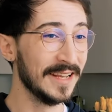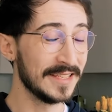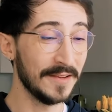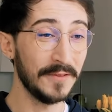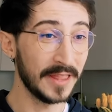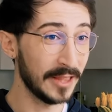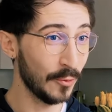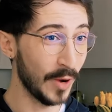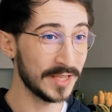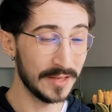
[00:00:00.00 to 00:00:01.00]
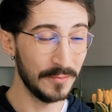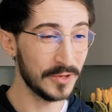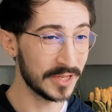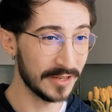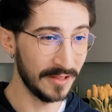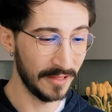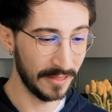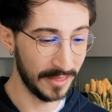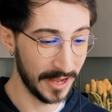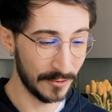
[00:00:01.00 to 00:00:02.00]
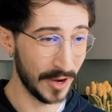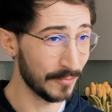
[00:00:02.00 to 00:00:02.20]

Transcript: something that the Western musical theory